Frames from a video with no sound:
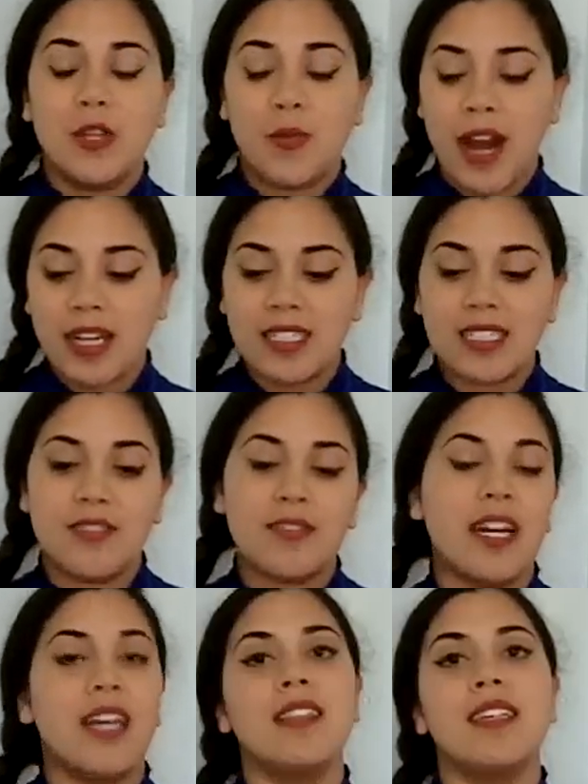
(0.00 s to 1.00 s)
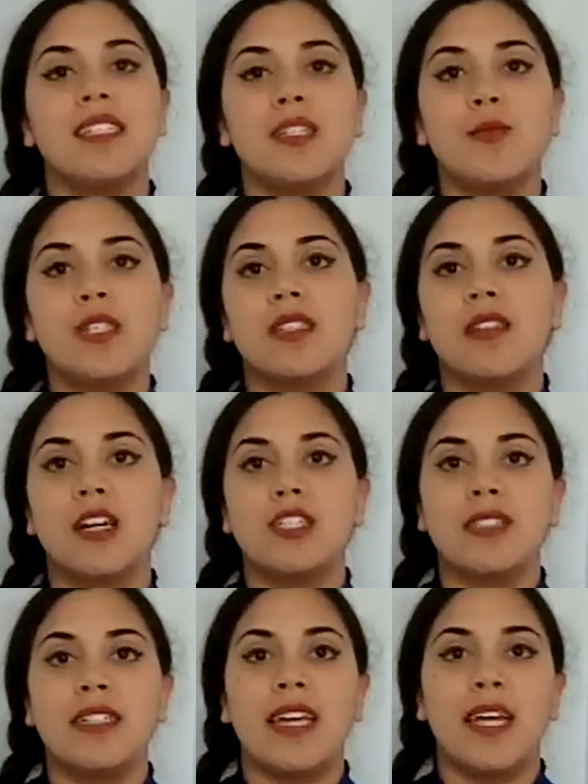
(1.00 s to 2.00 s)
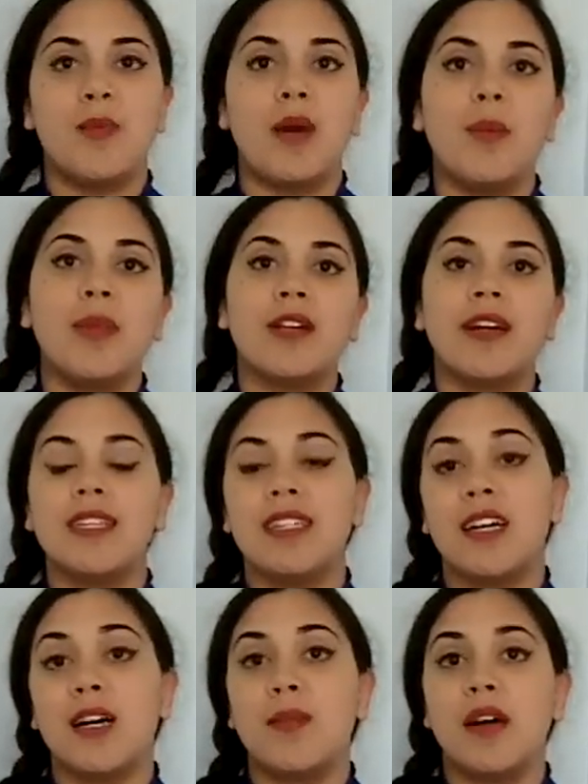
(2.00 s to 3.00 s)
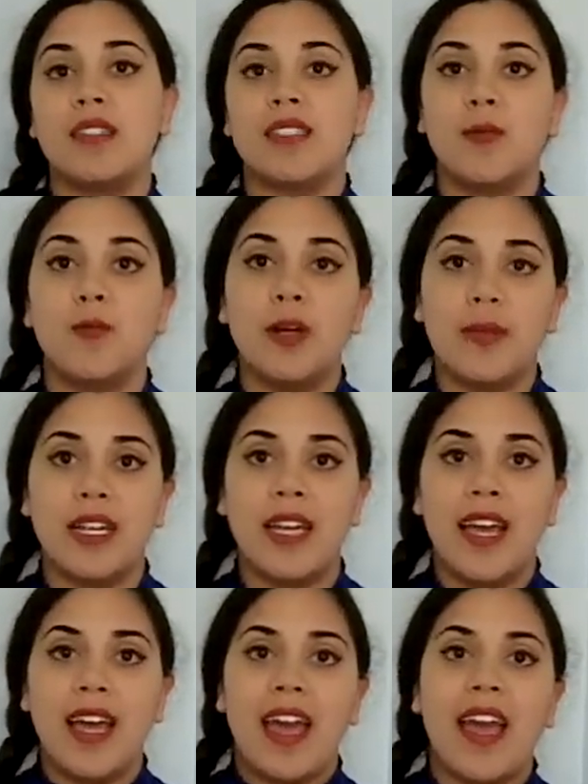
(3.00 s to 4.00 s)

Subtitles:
The practice of tight lacing was largely a popular idea among some women,